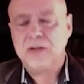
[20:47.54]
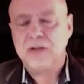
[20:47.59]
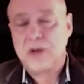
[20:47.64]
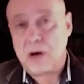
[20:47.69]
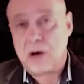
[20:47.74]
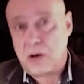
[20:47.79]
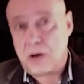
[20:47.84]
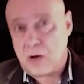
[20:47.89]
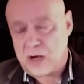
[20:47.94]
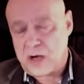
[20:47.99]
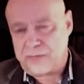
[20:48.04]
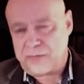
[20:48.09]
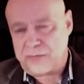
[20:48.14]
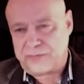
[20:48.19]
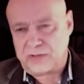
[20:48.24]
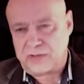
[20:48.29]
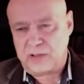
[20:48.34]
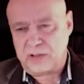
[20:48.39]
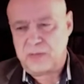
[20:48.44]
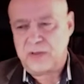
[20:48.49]
are a
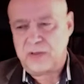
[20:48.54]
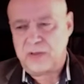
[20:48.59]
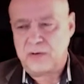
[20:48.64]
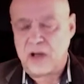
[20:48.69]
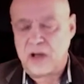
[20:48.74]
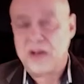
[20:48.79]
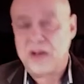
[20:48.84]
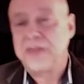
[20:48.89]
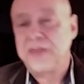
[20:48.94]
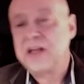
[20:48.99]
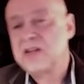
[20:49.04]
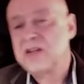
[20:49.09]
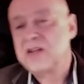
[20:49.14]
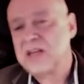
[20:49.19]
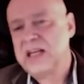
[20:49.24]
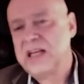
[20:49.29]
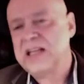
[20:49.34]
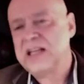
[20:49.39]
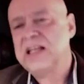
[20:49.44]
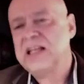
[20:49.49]
lot of things
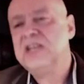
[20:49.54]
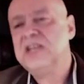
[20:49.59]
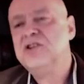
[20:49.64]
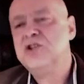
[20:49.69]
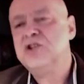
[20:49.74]
that it can